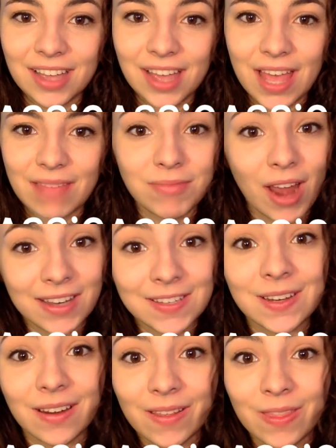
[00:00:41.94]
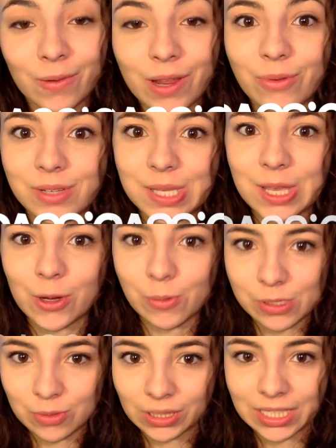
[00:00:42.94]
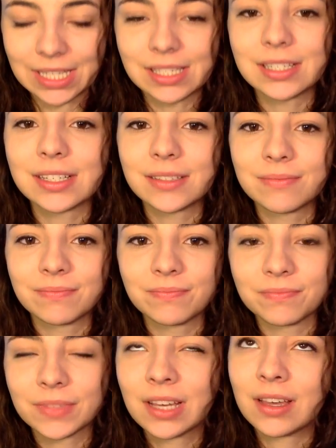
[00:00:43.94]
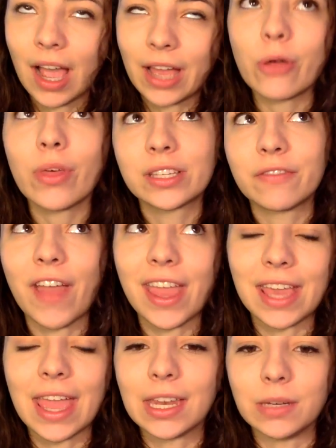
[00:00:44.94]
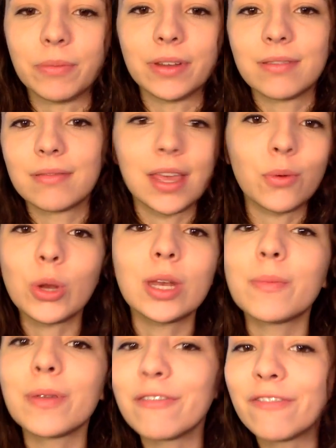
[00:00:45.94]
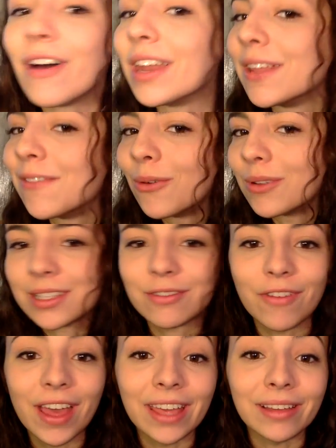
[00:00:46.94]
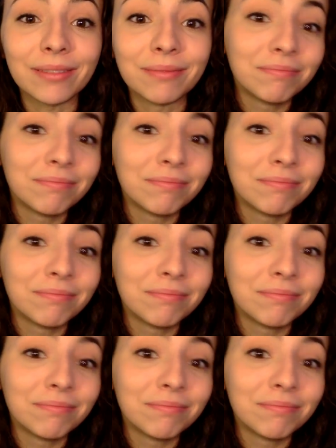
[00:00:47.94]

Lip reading: and 1993 was the year it was released. I know that's a vague hint, but it wouldn't have been fun if it wasn't vague.